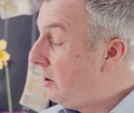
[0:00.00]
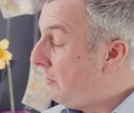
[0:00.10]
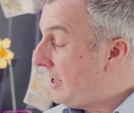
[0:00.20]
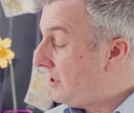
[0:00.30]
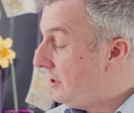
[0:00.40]

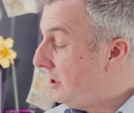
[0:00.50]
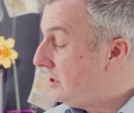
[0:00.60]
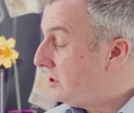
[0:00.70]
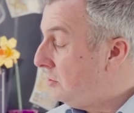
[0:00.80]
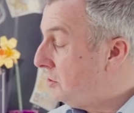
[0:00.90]
rather than the
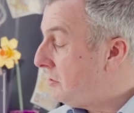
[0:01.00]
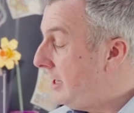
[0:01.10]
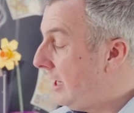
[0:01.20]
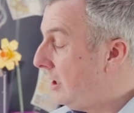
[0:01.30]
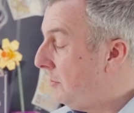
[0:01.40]
two
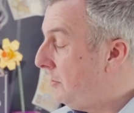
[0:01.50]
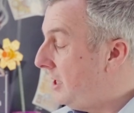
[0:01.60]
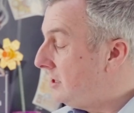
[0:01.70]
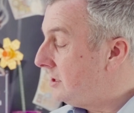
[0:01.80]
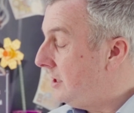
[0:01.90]
trading
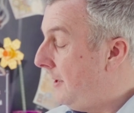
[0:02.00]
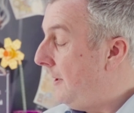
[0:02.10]
companies.